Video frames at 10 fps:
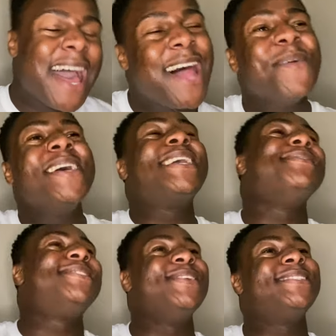I don't want to
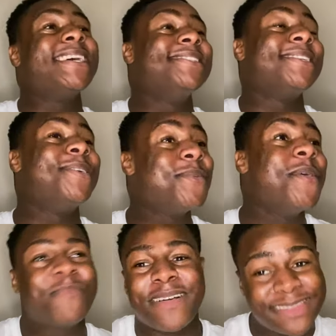give two tens in a row,
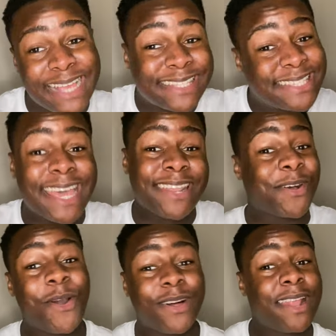but that's a 10, I
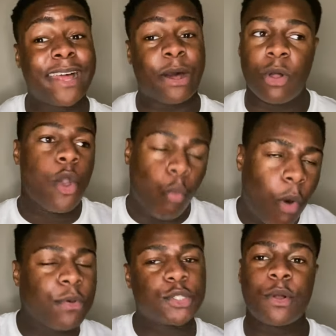can't lie, like, what
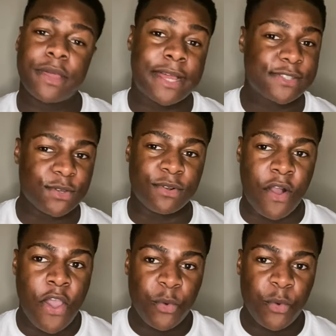was wrong with that song?